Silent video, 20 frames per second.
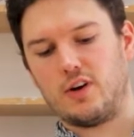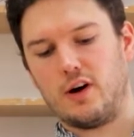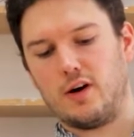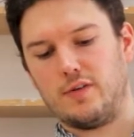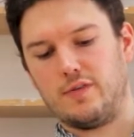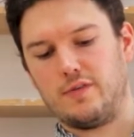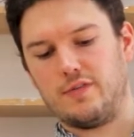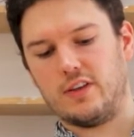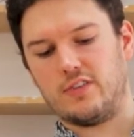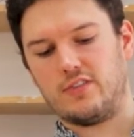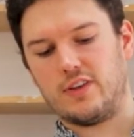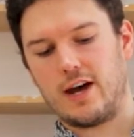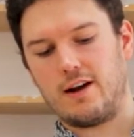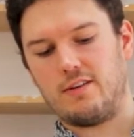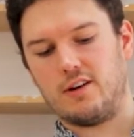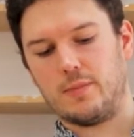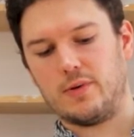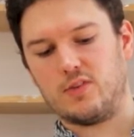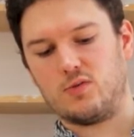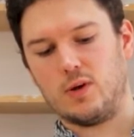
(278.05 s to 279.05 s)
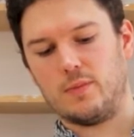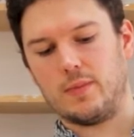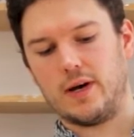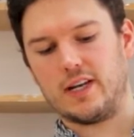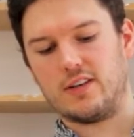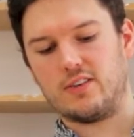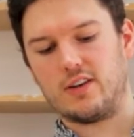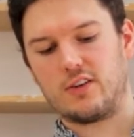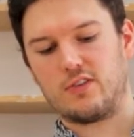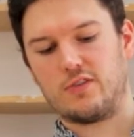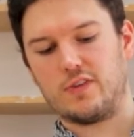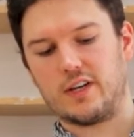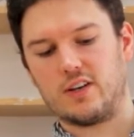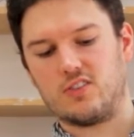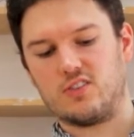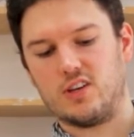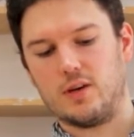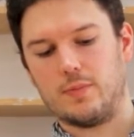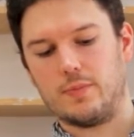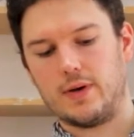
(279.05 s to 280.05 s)
off this area between my index
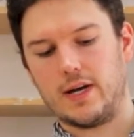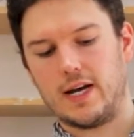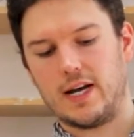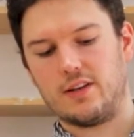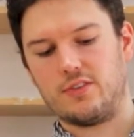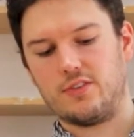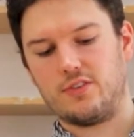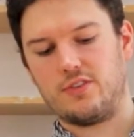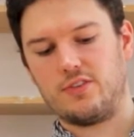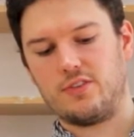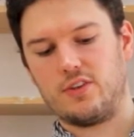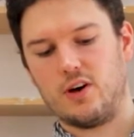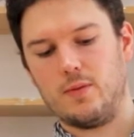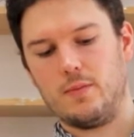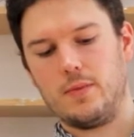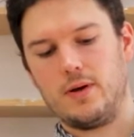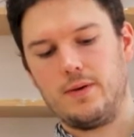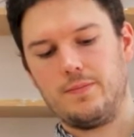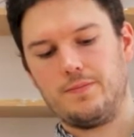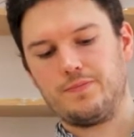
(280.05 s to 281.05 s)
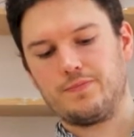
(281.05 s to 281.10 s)
fingertip and thumb.